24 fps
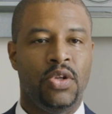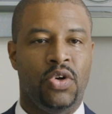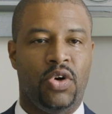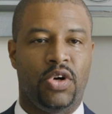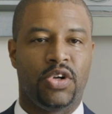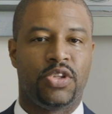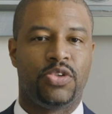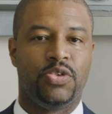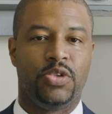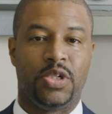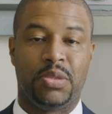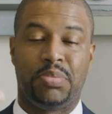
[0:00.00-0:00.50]
or
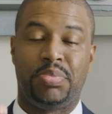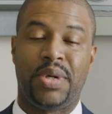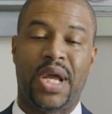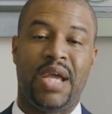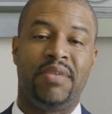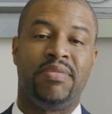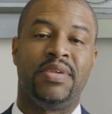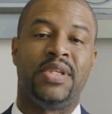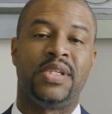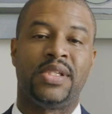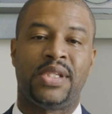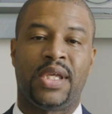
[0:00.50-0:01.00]
through the
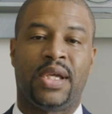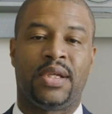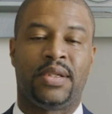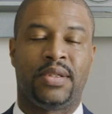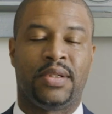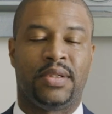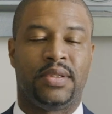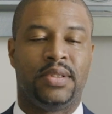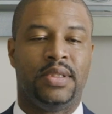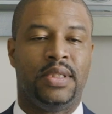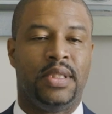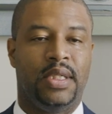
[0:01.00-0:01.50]
private
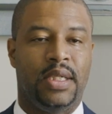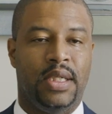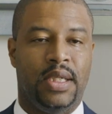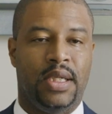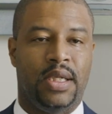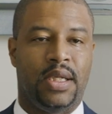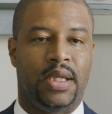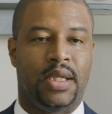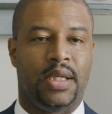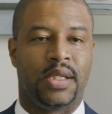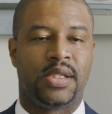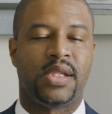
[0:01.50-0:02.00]
sector.
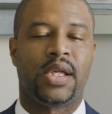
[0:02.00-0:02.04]
The uh,